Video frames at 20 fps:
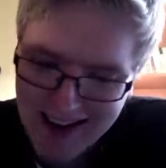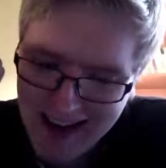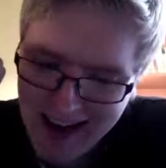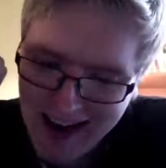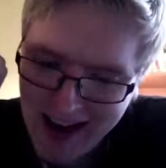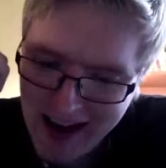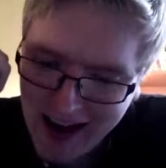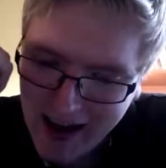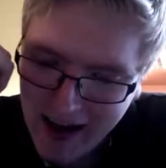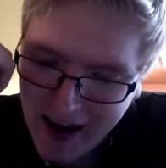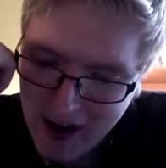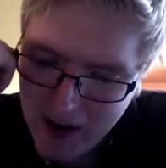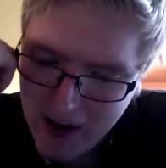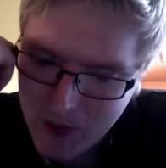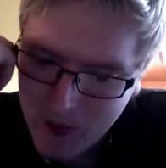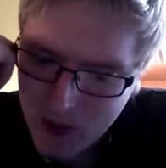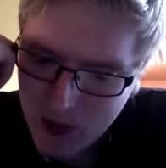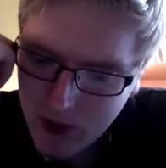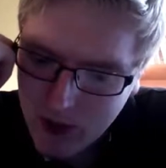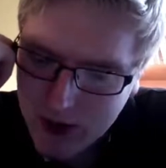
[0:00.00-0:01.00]

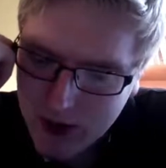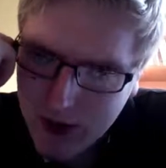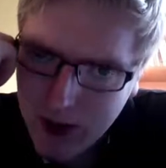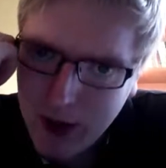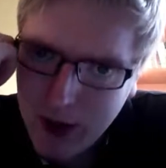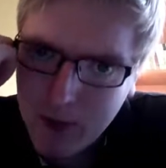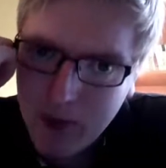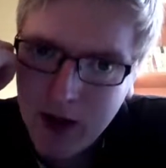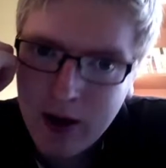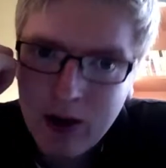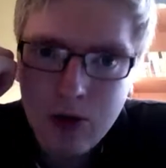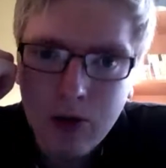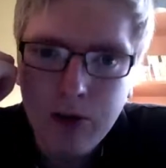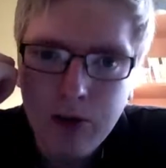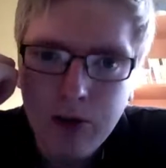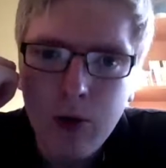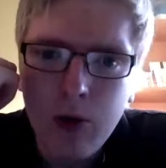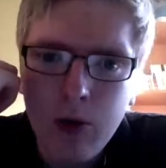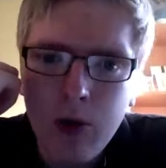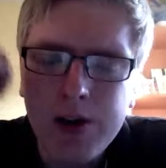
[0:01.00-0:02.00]
The reason I'm 9 till
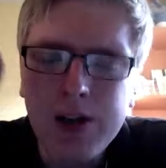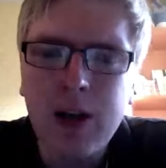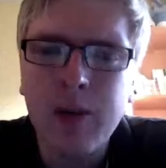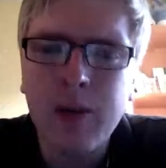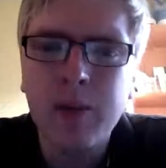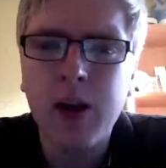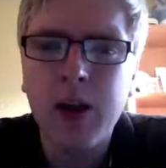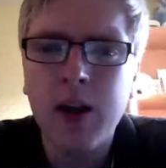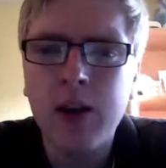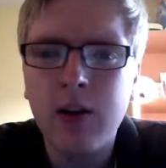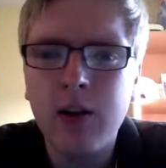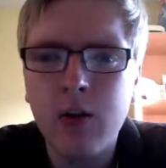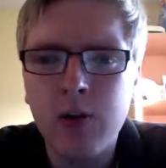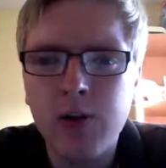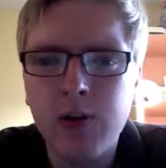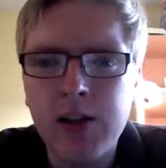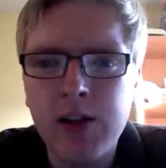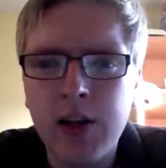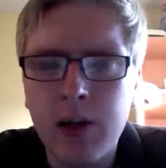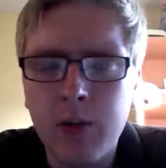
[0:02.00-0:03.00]
4 is I'm kind of
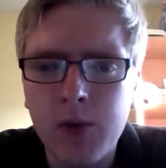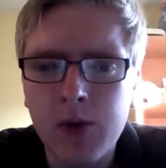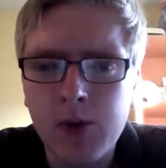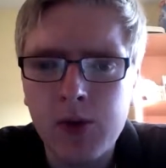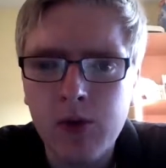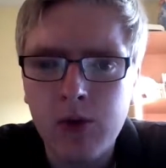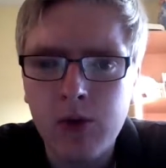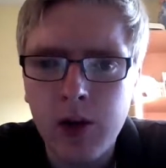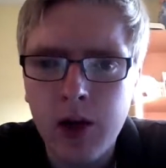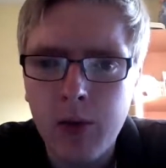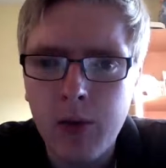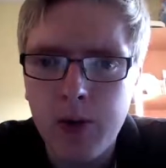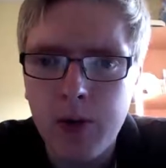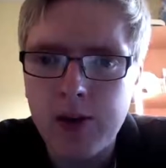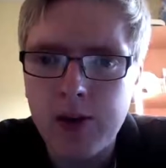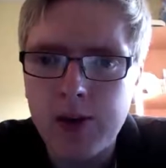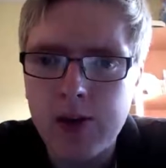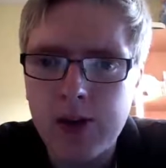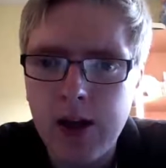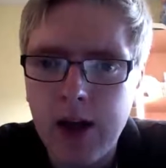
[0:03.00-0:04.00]
coinciding with school
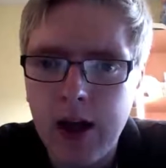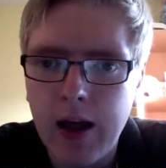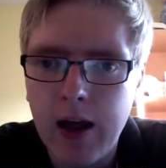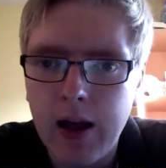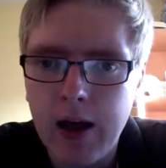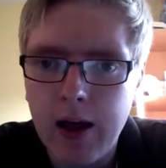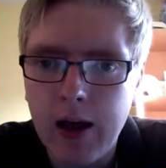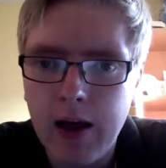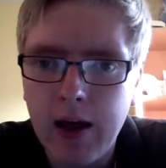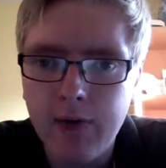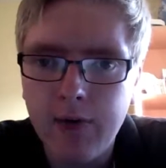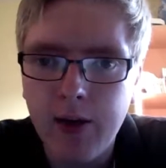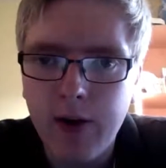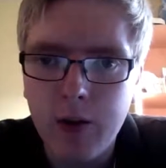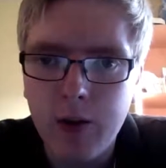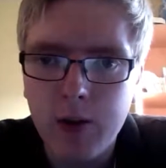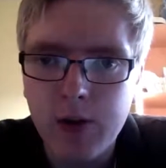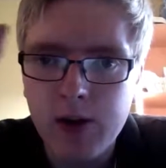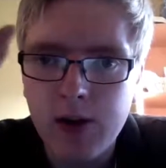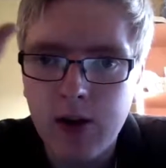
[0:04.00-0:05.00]
hours. If I
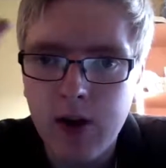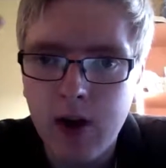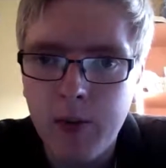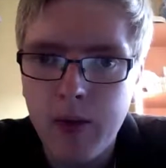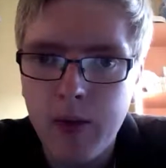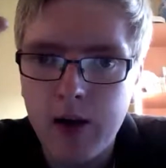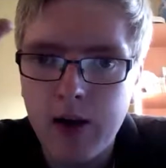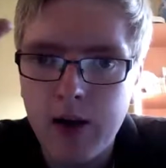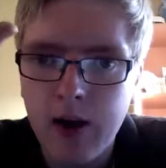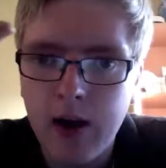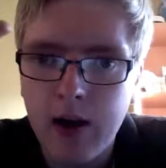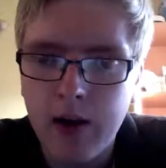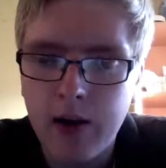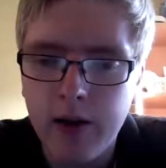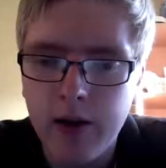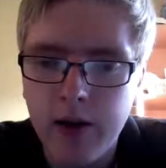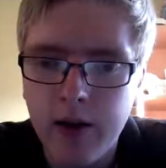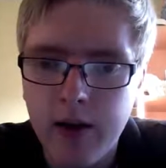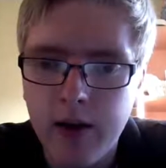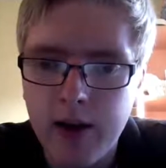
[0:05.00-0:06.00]
was to come in
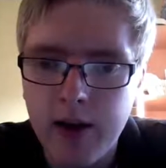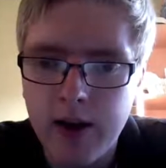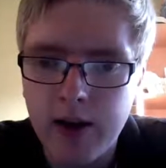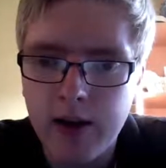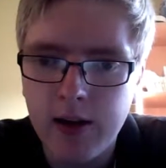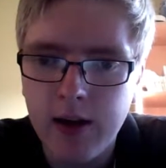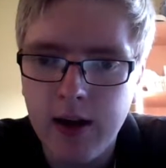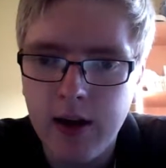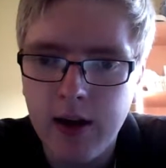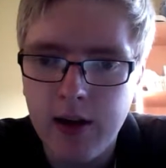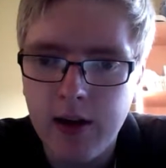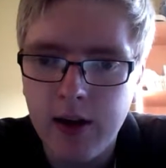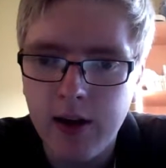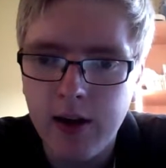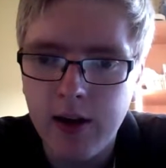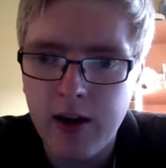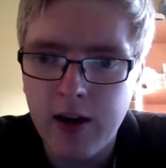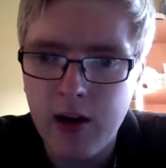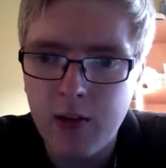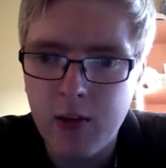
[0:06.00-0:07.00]
earlier and later, I
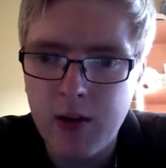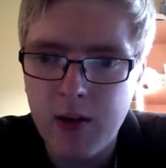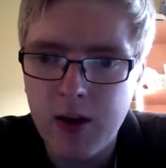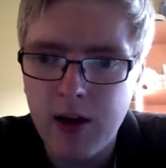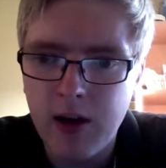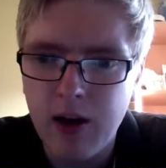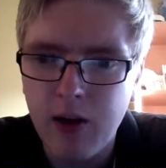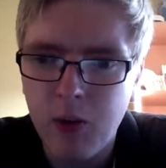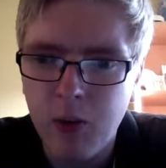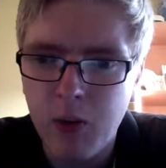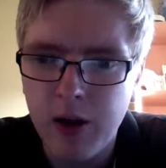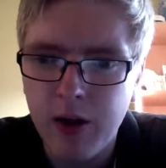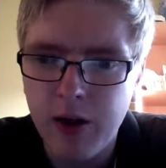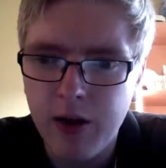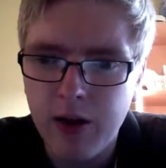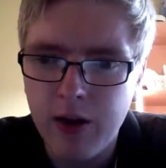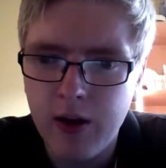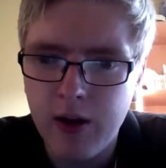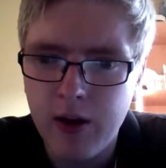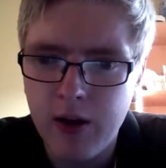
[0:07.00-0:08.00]
think it would be out with